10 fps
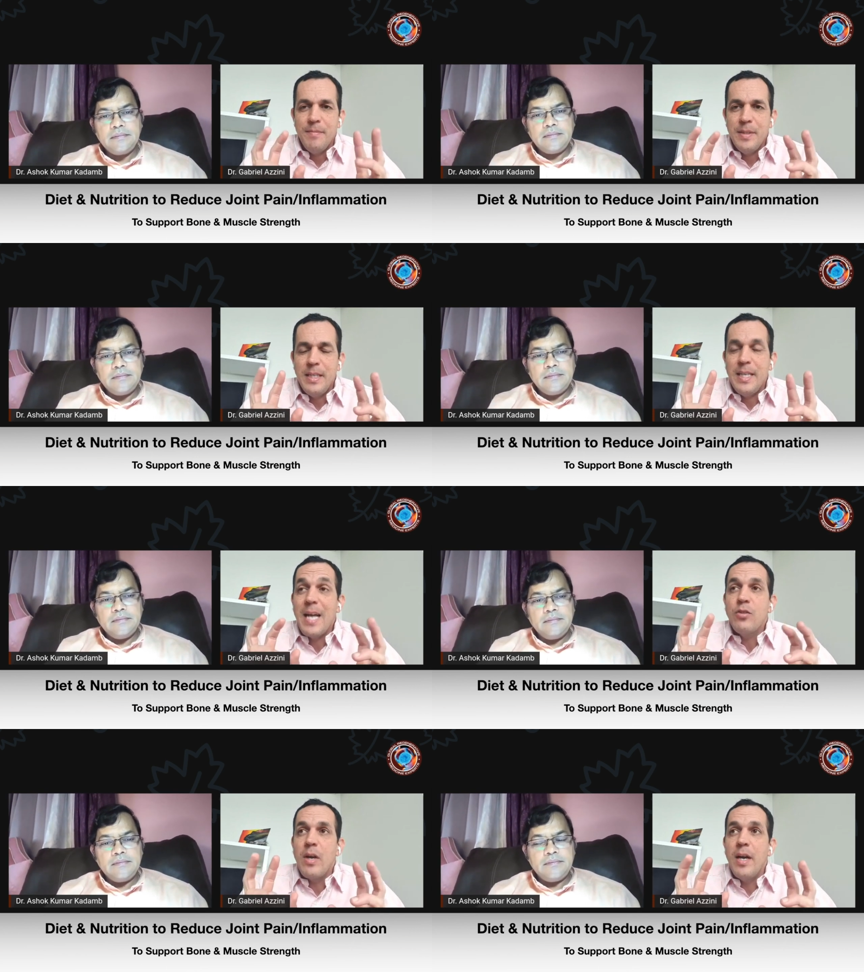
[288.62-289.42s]
Speaker 1: the
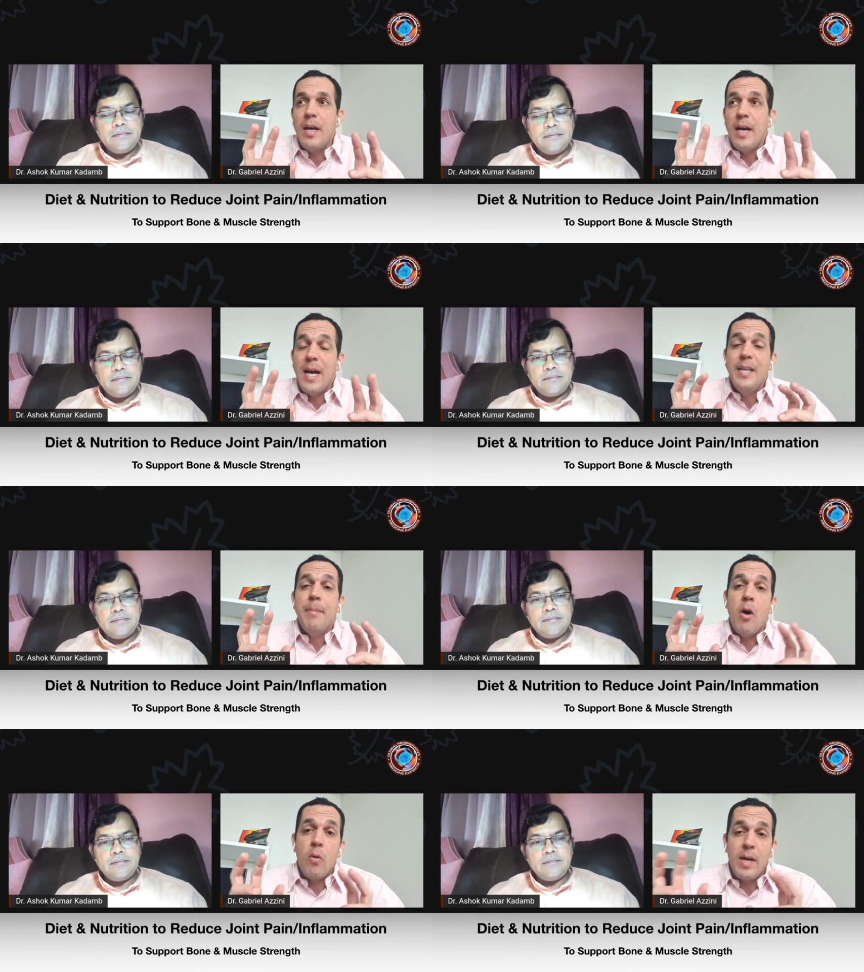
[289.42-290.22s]
not uh,
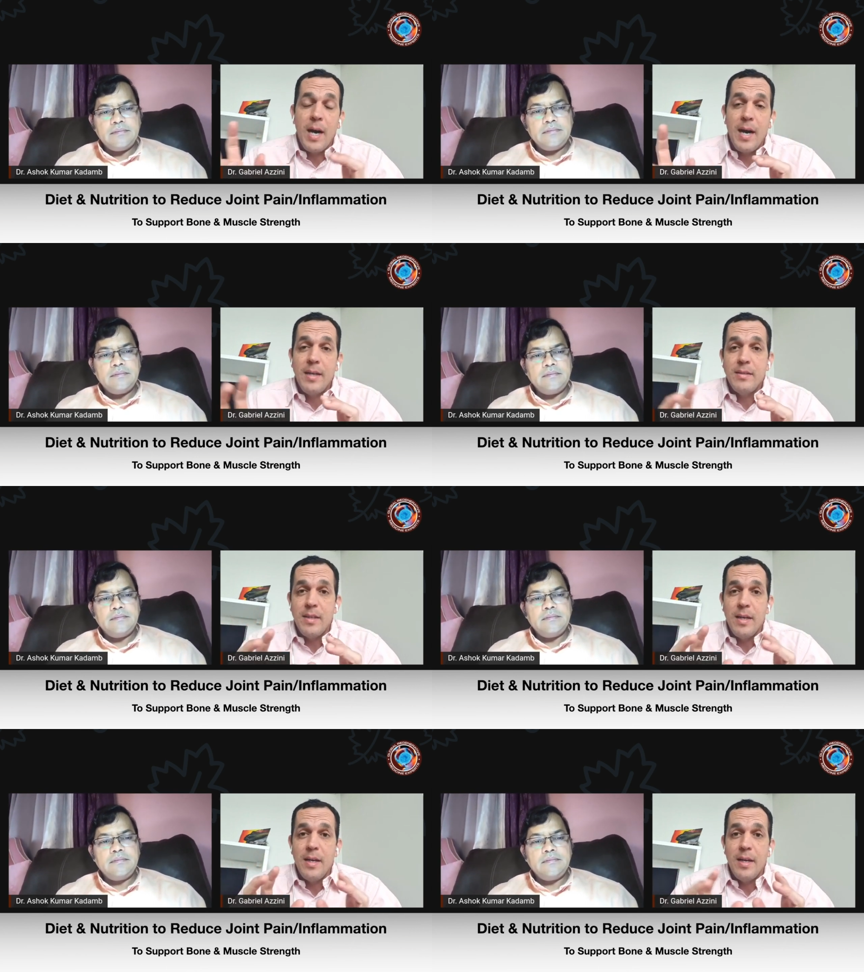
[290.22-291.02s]
animal kind
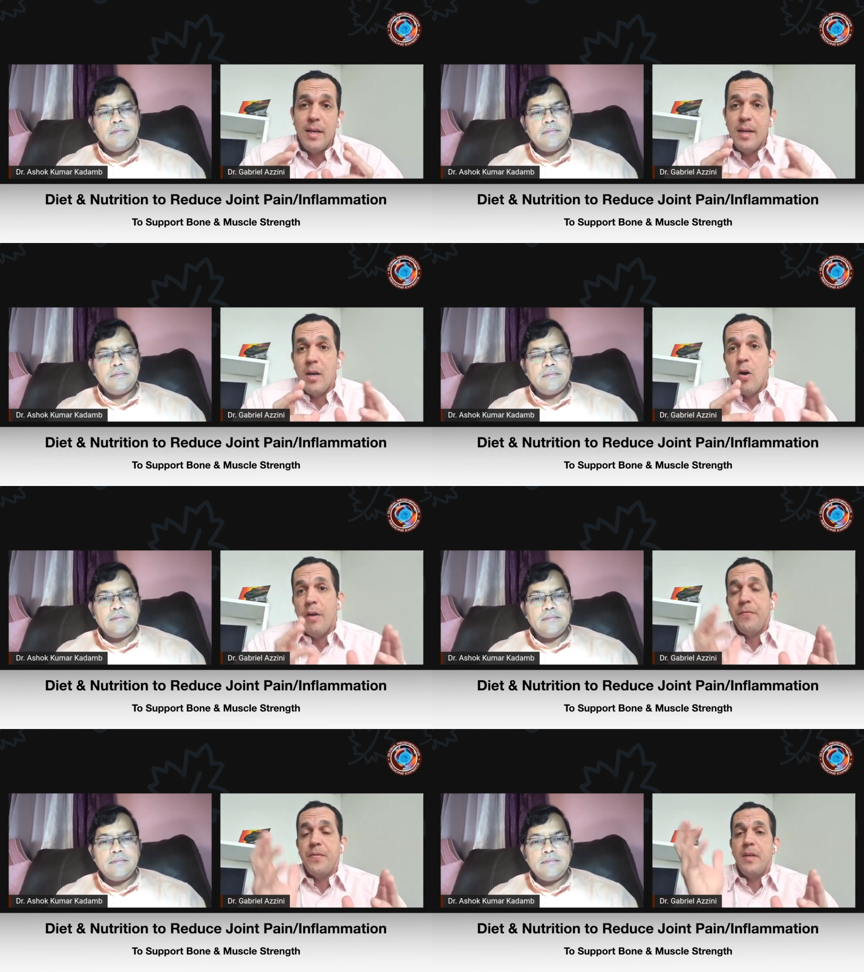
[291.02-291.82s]
uh, uh, of